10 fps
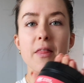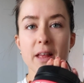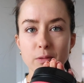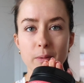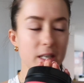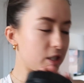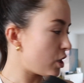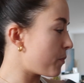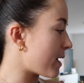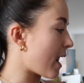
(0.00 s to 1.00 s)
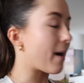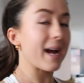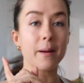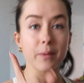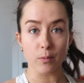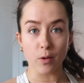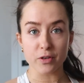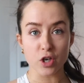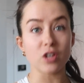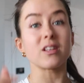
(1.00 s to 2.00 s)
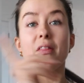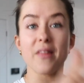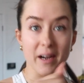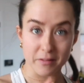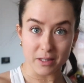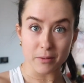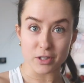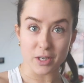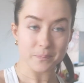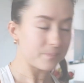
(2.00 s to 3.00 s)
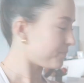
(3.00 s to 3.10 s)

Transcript: that's what we're gonna do. But now I am gonna walk the dogs and then I'll see you with Jim.